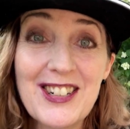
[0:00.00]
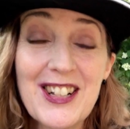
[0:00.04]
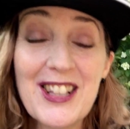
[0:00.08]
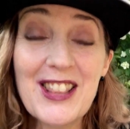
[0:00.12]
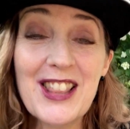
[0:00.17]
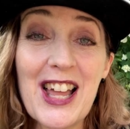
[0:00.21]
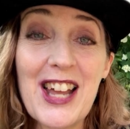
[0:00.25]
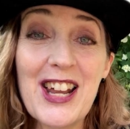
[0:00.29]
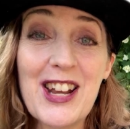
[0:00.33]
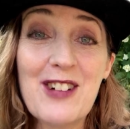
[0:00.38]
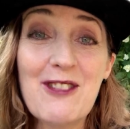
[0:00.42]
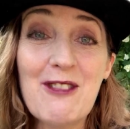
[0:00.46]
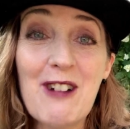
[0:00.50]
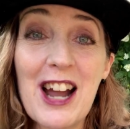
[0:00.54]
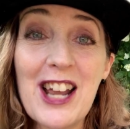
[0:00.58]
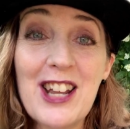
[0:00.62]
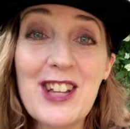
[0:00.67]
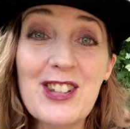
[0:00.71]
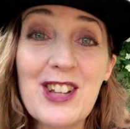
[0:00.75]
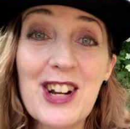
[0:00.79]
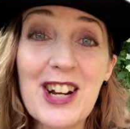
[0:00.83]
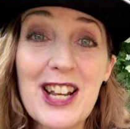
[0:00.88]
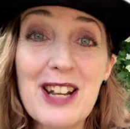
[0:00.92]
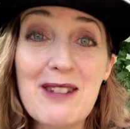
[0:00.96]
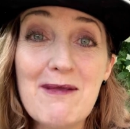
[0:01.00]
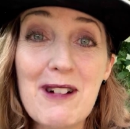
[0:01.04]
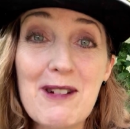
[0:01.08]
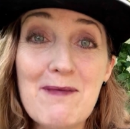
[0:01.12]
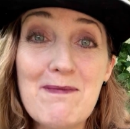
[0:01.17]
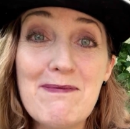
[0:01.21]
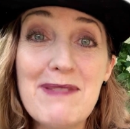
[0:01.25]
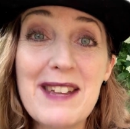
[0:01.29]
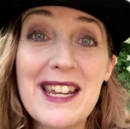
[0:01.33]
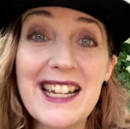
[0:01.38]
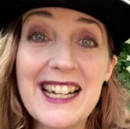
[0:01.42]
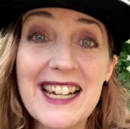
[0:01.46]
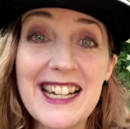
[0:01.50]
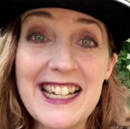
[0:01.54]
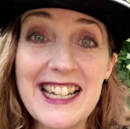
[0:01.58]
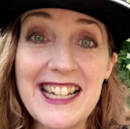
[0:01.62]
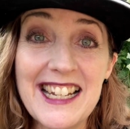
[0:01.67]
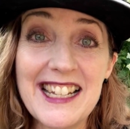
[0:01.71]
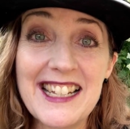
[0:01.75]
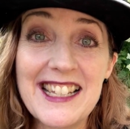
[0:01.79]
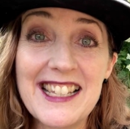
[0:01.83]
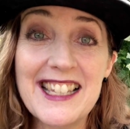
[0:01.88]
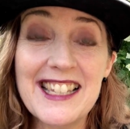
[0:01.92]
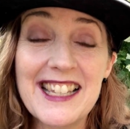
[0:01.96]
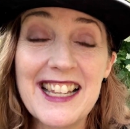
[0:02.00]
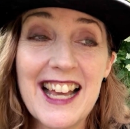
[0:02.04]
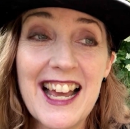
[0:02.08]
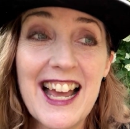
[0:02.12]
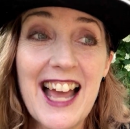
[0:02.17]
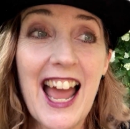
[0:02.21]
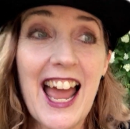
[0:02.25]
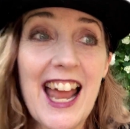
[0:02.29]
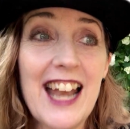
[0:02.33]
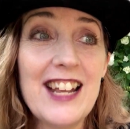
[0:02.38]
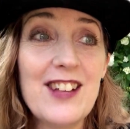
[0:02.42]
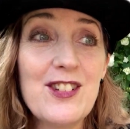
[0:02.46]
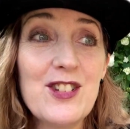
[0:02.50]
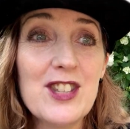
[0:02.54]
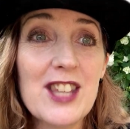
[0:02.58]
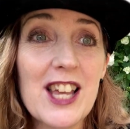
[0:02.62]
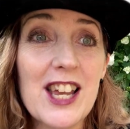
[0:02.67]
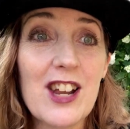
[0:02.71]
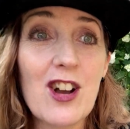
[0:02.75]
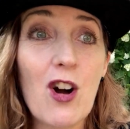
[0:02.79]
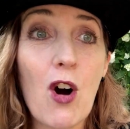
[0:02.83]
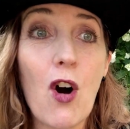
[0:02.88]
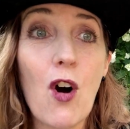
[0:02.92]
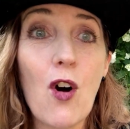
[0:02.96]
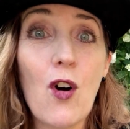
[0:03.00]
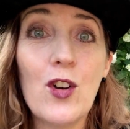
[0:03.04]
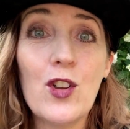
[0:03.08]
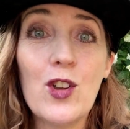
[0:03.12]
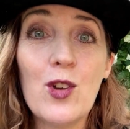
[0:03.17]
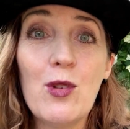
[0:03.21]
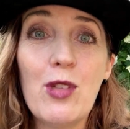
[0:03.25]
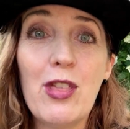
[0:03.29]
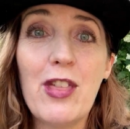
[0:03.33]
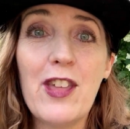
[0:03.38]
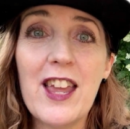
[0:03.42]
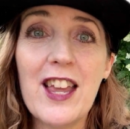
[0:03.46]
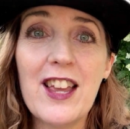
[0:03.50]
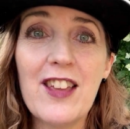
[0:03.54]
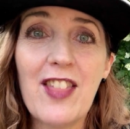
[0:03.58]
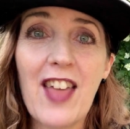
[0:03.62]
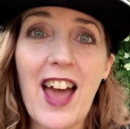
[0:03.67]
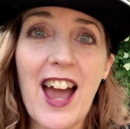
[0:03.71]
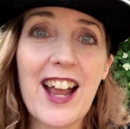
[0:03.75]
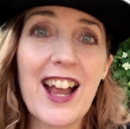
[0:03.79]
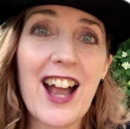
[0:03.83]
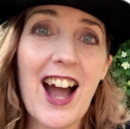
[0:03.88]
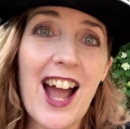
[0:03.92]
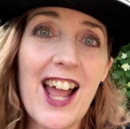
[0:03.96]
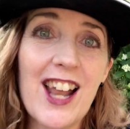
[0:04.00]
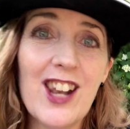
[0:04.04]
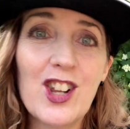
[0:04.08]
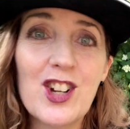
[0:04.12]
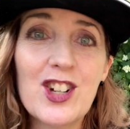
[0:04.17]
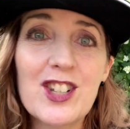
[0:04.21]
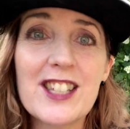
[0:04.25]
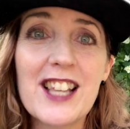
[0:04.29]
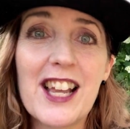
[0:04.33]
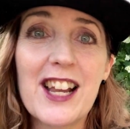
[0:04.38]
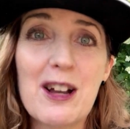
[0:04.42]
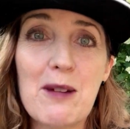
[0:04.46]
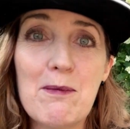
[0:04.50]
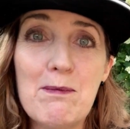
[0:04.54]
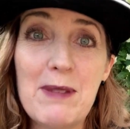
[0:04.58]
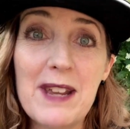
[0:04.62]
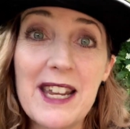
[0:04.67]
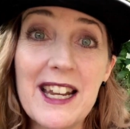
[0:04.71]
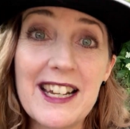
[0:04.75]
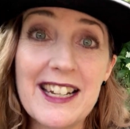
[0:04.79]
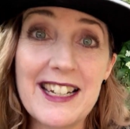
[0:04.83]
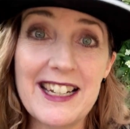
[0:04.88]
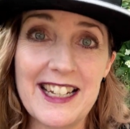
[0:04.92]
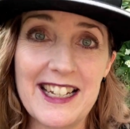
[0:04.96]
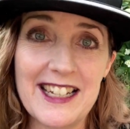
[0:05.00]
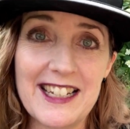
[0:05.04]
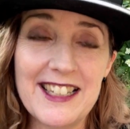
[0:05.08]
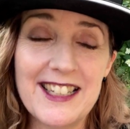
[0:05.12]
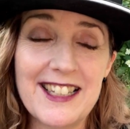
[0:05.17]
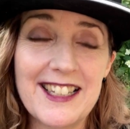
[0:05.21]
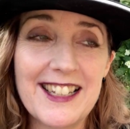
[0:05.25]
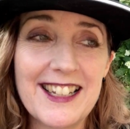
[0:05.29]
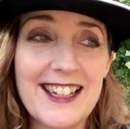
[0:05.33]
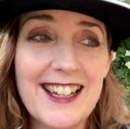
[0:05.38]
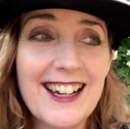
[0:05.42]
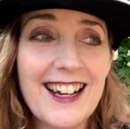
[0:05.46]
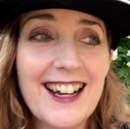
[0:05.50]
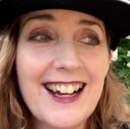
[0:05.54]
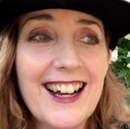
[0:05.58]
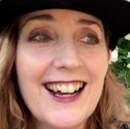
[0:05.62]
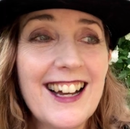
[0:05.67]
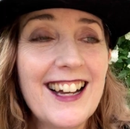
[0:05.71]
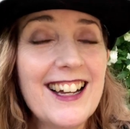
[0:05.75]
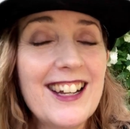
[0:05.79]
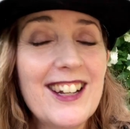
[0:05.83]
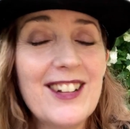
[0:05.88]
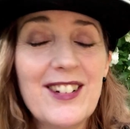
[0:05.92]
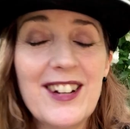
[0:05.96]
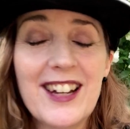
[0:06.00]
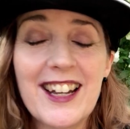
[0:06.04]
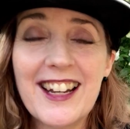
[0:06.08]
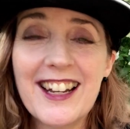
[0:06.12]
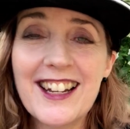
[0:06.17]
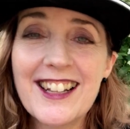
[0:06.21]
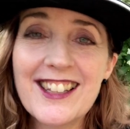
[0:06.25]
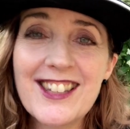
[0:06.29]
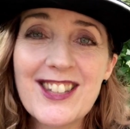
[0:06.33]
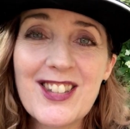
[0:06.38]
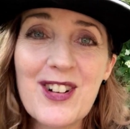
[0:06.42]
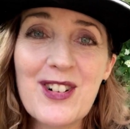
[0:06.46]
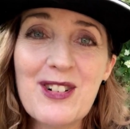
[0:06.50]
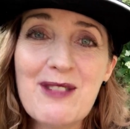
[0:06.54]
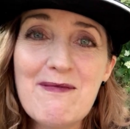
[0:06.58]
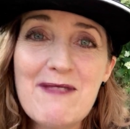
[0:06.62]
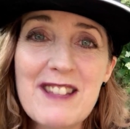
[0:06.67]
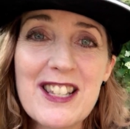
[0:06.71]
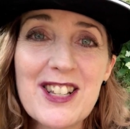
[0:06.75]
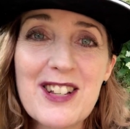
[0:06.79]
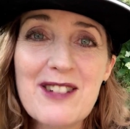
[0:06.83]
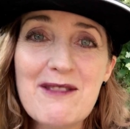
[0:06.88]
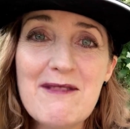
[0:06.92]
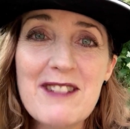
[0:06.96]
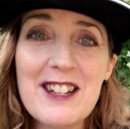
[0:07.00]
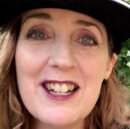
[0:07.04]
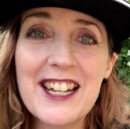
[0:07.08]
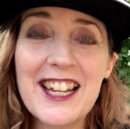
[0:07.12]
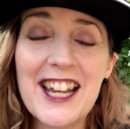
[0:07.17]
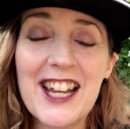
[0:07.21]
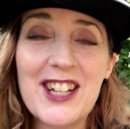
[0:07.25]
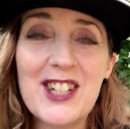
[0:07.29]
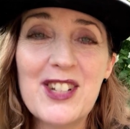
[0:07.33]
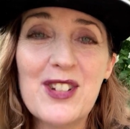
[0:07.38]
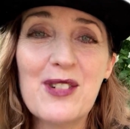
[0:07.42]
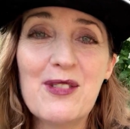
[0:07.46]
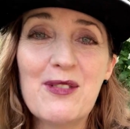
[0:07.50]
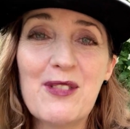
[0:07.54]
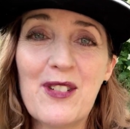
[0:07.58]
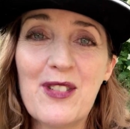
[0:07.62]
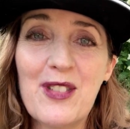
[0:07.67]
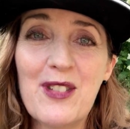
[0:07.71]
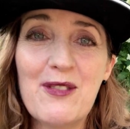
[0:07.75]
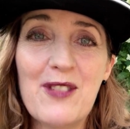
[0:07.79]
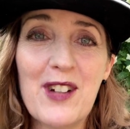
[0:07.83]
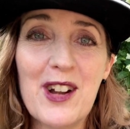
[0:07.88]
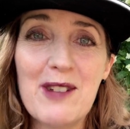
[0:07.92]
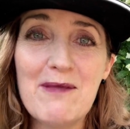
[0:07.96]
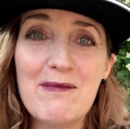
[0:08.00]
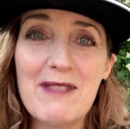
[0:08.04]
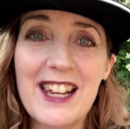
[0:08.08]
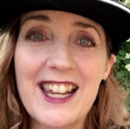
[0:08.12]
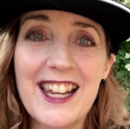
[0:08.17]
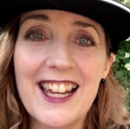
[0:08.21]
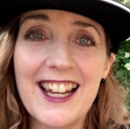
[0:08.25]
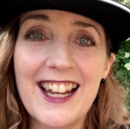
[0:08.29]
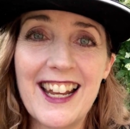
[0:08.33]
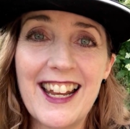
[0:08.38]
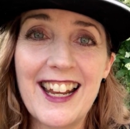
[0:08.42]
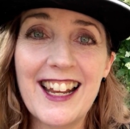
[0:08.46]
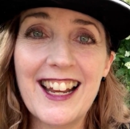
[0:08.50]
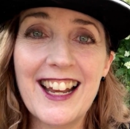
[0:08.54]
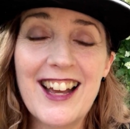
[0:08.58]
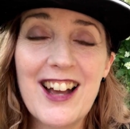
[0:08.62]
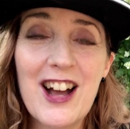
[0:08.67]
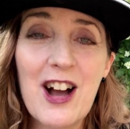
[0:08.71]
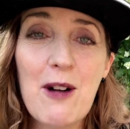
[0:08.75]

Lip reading: Like, why are you talking about Pekingese? And he was like, oh, you think that guy looks like a Pekingese? Anyway, so miscommunication from the very beginning.